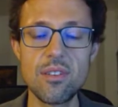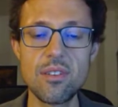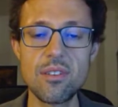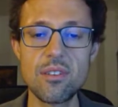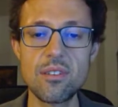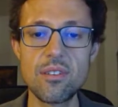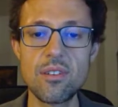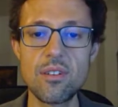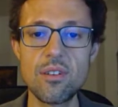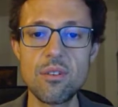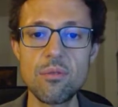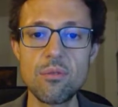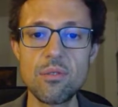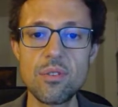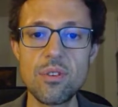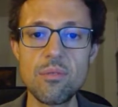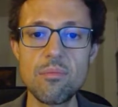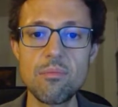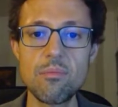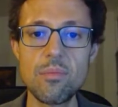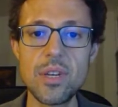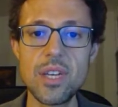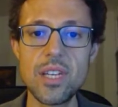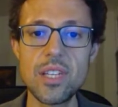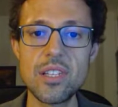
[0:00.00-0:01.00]
include a
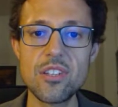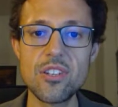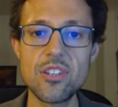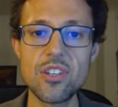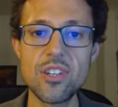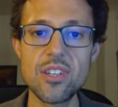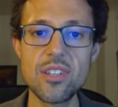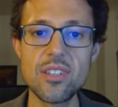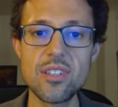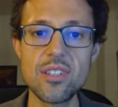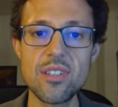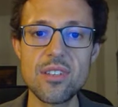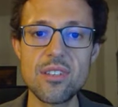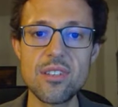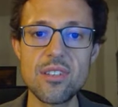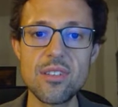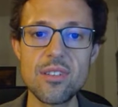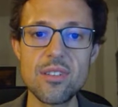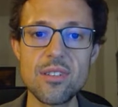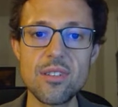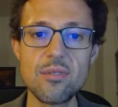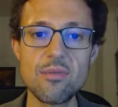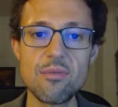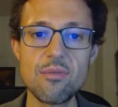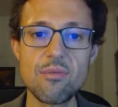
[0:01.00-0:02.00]
matrix in
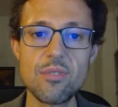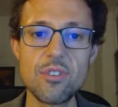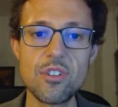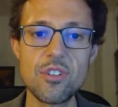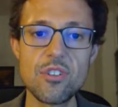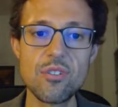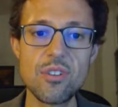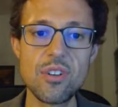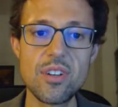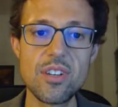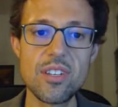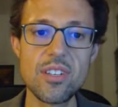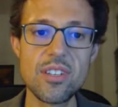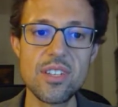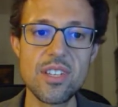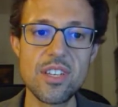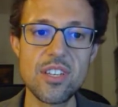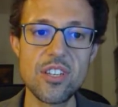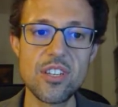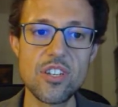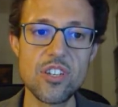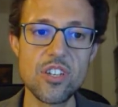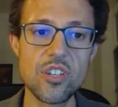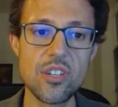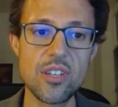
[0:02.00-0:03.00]
this
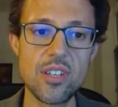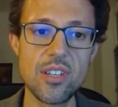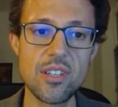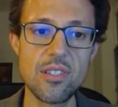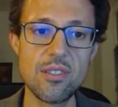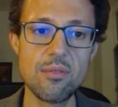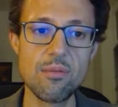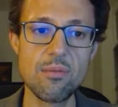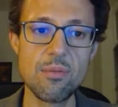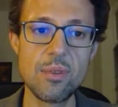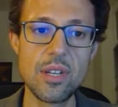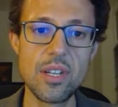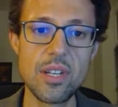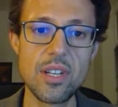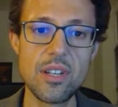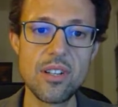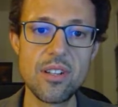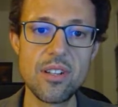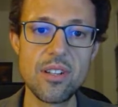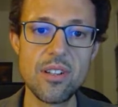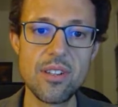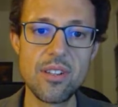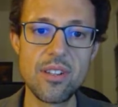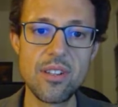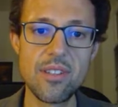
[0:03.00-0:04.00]
visualization and
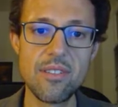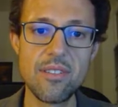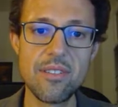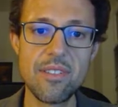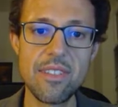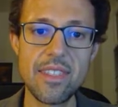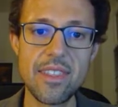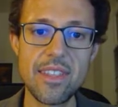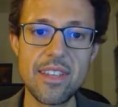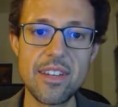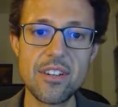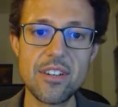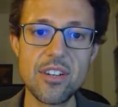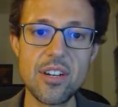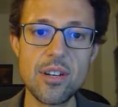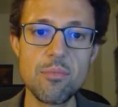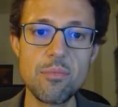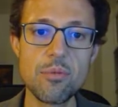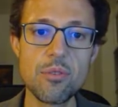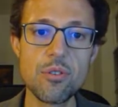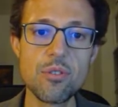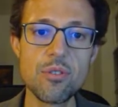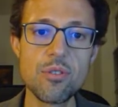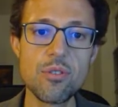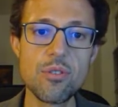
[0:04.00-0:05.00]
will
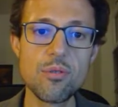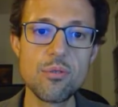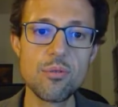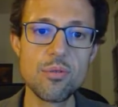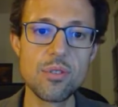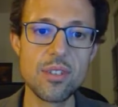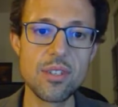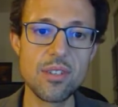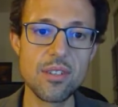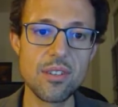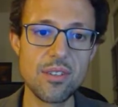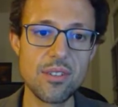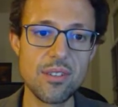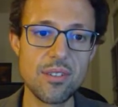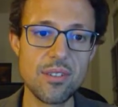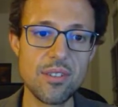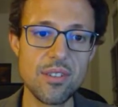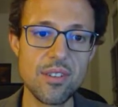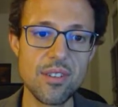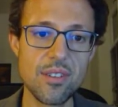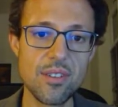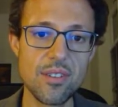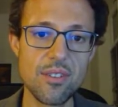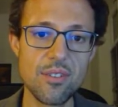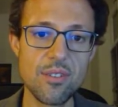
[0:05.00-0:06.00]
reproduce
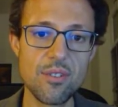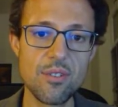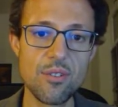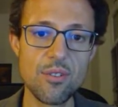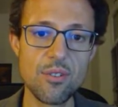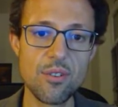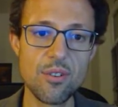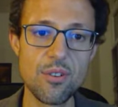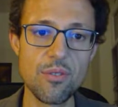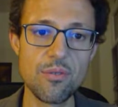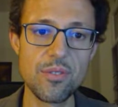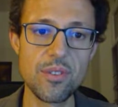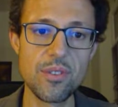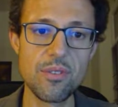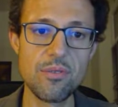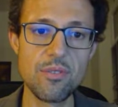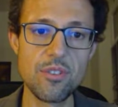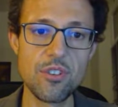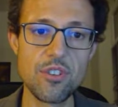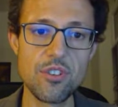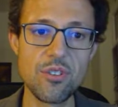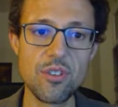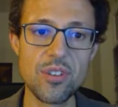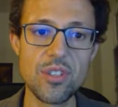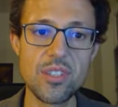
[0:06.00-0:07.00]
the look of the
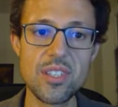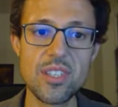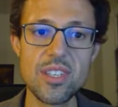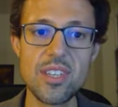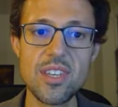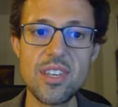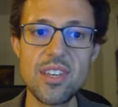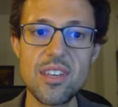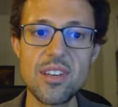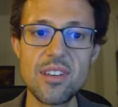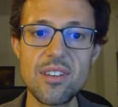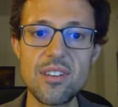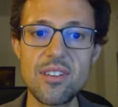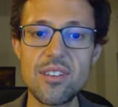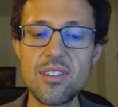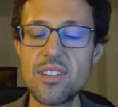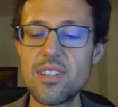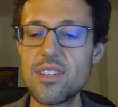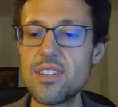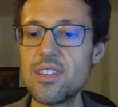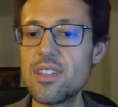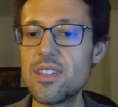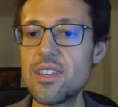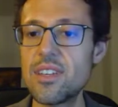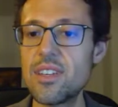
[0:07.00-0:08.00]
visuals here
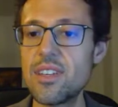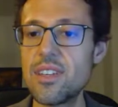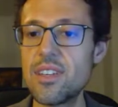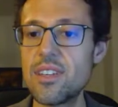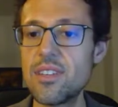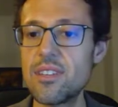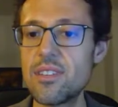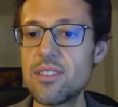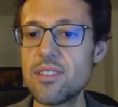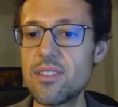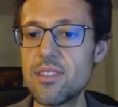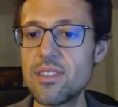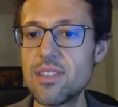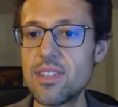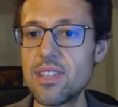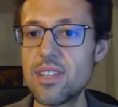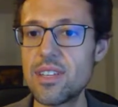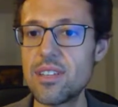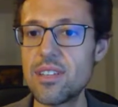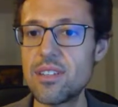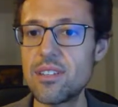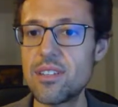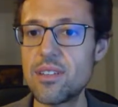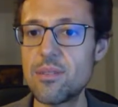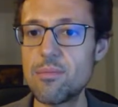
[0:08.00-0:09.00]

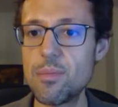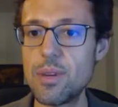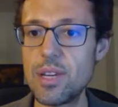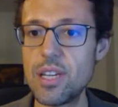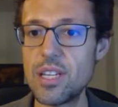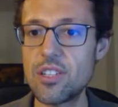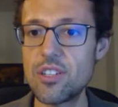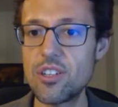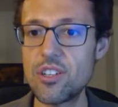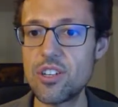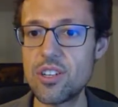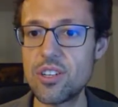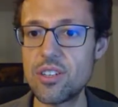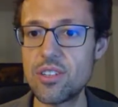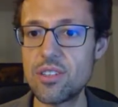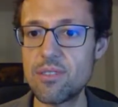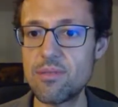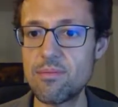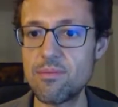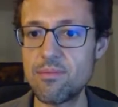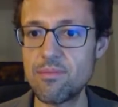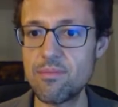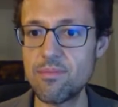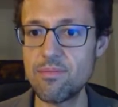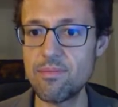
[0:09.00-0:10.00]
inside the matrix.